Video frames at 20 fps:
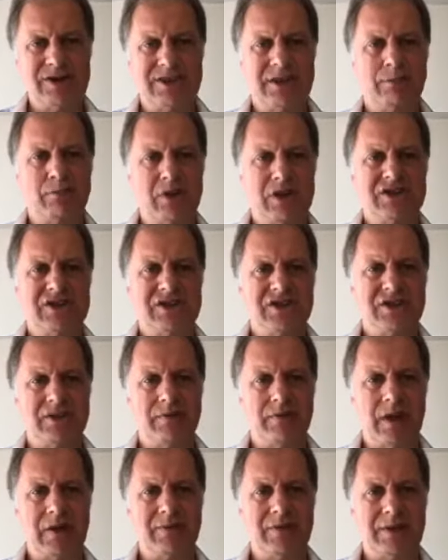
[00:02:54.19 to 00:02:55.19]
presence
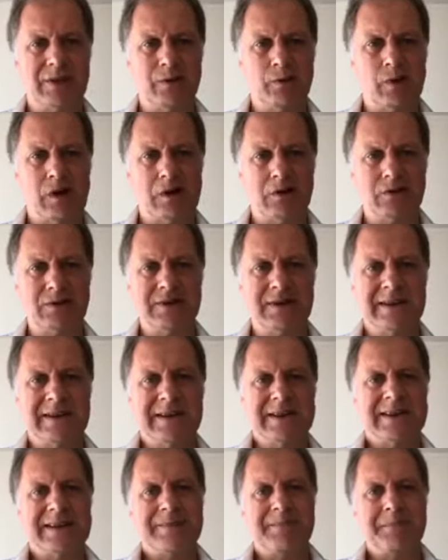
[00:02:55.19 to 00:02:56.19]
of love in the world.
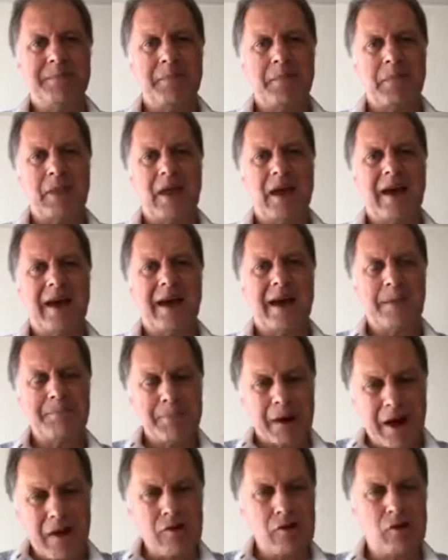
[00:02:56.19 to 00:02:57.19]
And
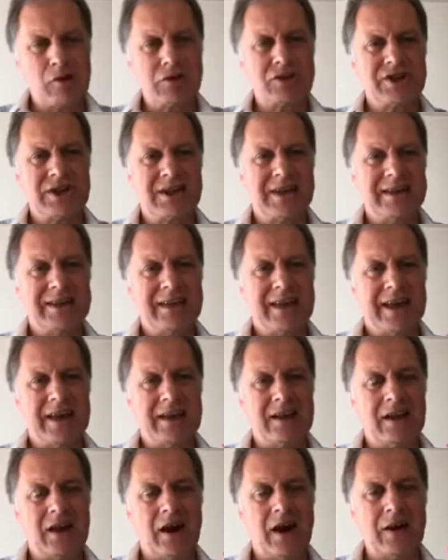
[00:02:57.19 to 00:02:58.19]
paradoxically
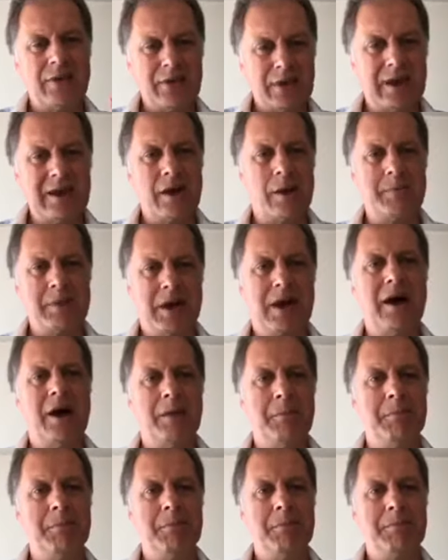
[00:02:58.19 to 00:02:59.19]
then, I think I
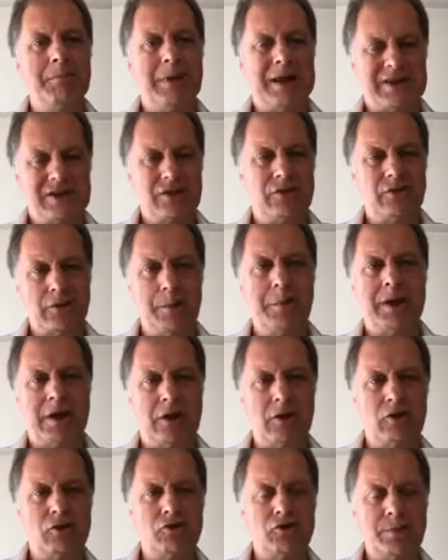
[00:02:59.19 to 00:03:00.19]
become better at being
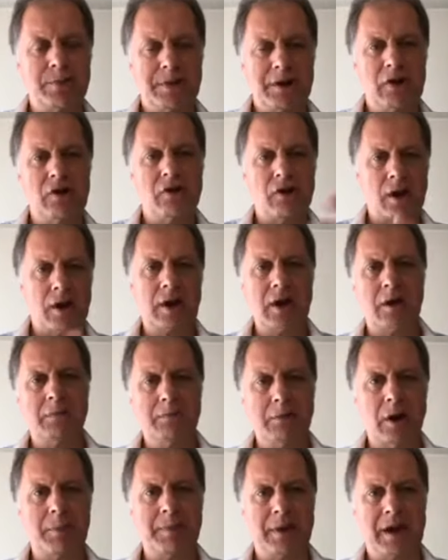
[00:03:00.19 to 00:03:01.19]
an entrepreneur. I
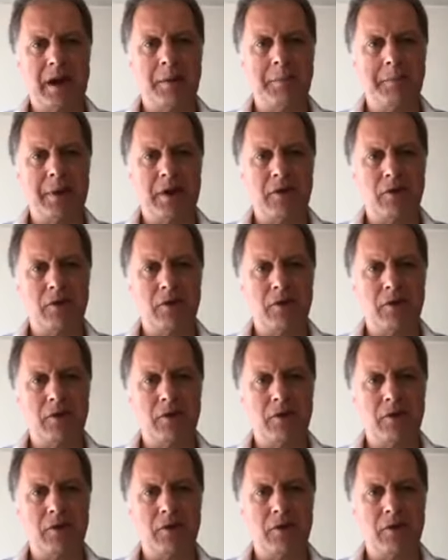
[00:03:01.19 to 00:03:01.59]
become better